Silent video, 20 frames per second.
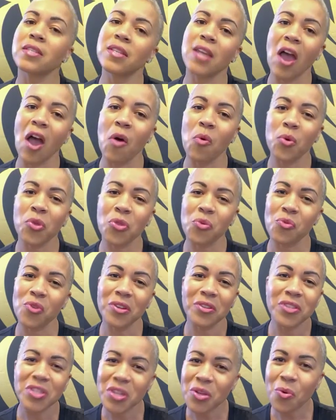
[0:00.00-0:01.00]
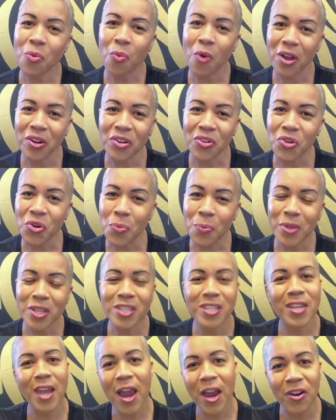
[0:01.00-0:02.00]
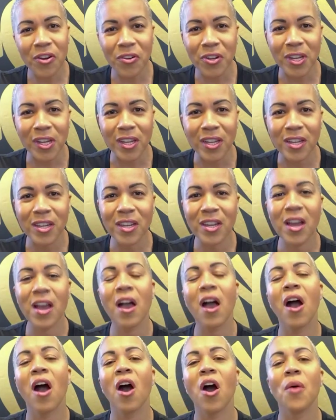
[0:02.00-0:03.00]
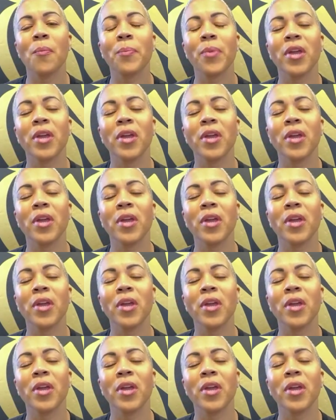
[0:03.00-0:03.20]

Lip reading: now with Realty One Group Integrity up